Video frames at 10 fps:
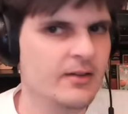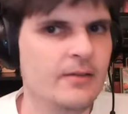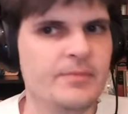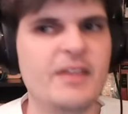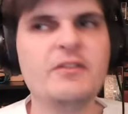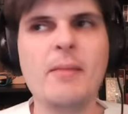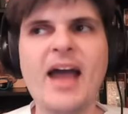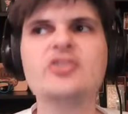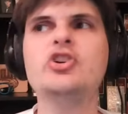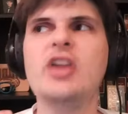If the
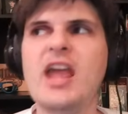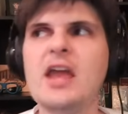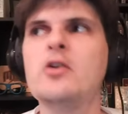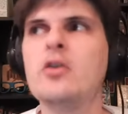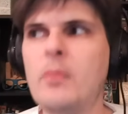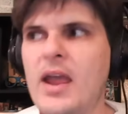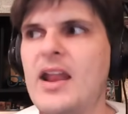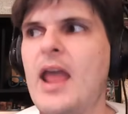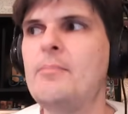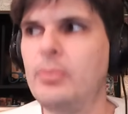Magic could integrate
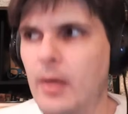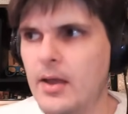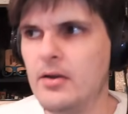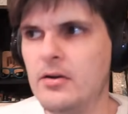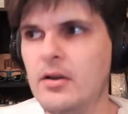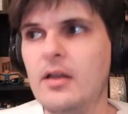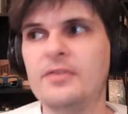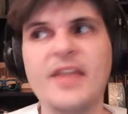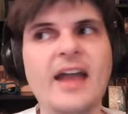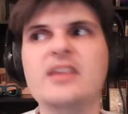a player
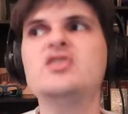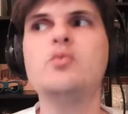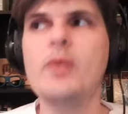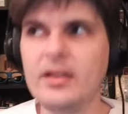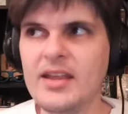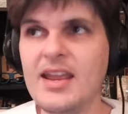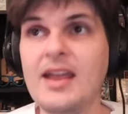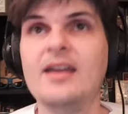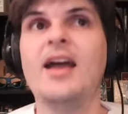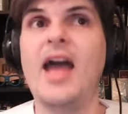that is
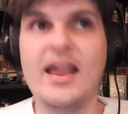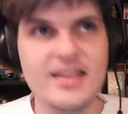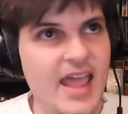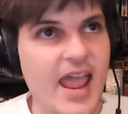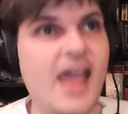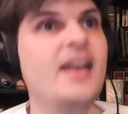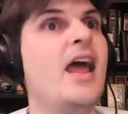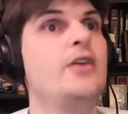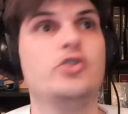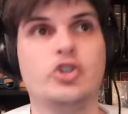willing and can,
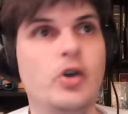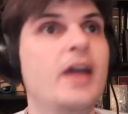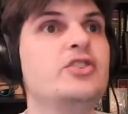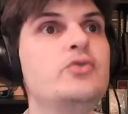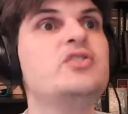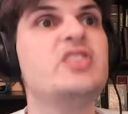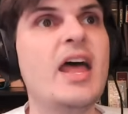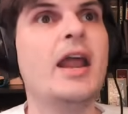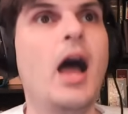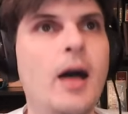and you're trying to
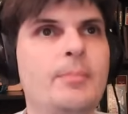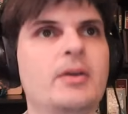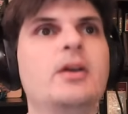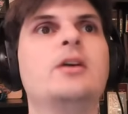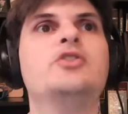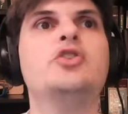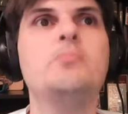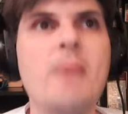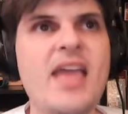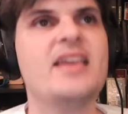set up to
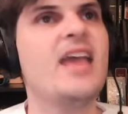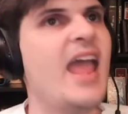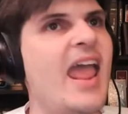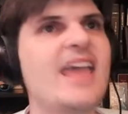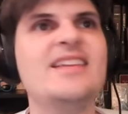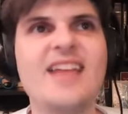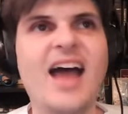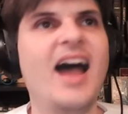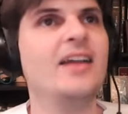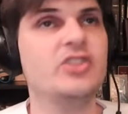make eight,
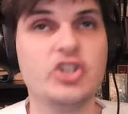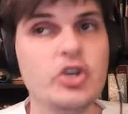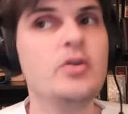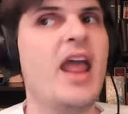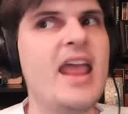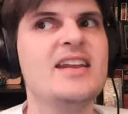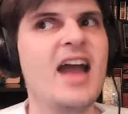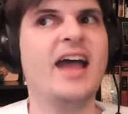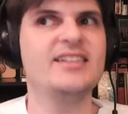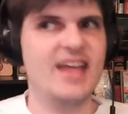not to shoot eight,
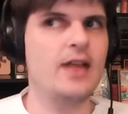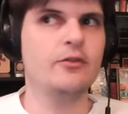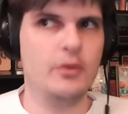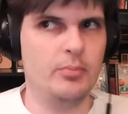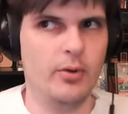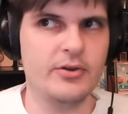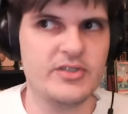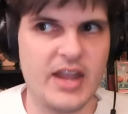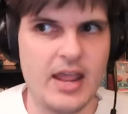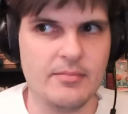nine, 10 three pointers
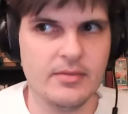a game,